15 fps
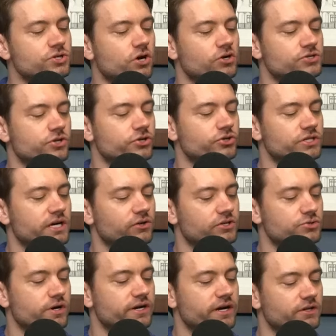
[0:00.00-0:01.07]
songs on your day
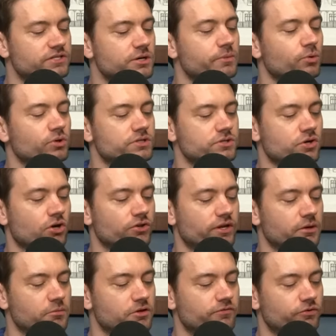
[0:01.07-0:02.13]
list right now. Tell me what it's called,
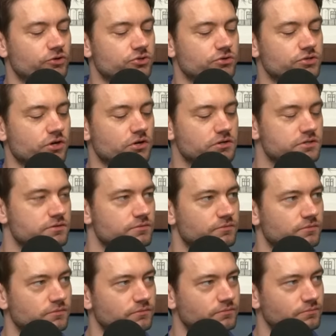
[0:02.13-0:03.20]
and then give me the first three songs.
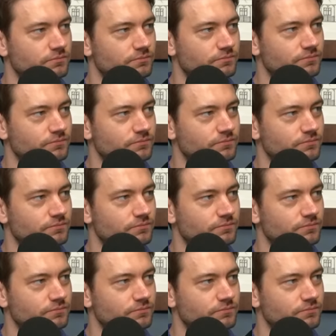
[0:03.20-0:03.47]
Okay, mine